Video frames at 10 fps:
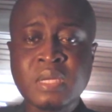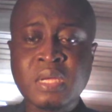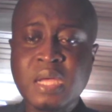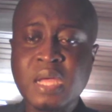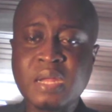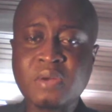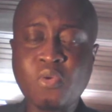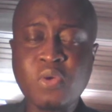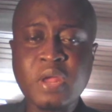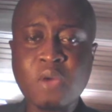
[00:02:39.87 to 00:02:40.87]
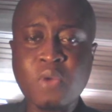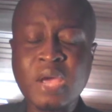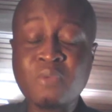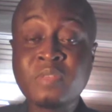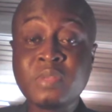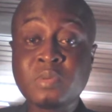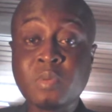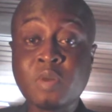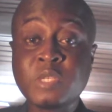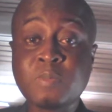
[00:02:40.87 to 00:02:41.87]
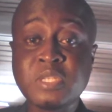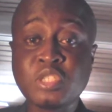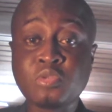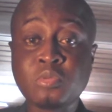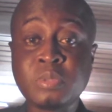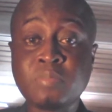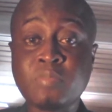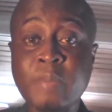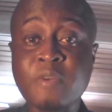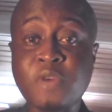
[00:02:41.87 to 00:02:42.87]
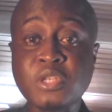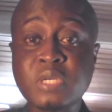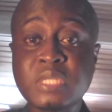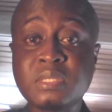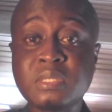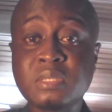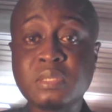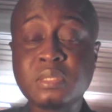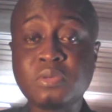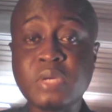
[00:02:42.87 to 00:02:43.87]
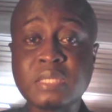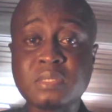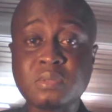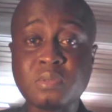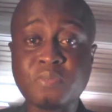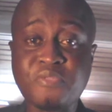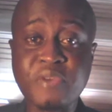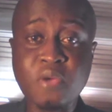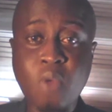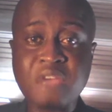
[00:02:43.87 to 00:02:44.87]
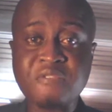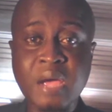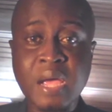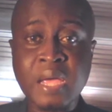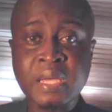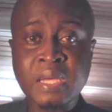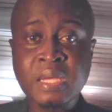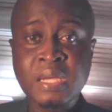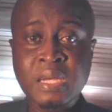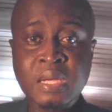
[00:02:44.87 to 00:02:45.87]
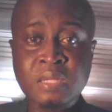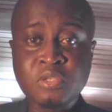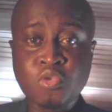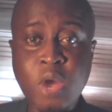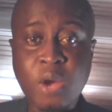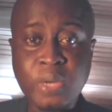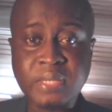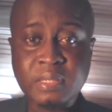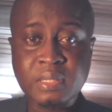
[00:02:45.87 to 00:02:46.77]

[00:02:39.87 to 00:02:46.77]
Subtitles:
and then go there and work. And within some of these places you might be fortunate to get some free Wi-Fi to work with,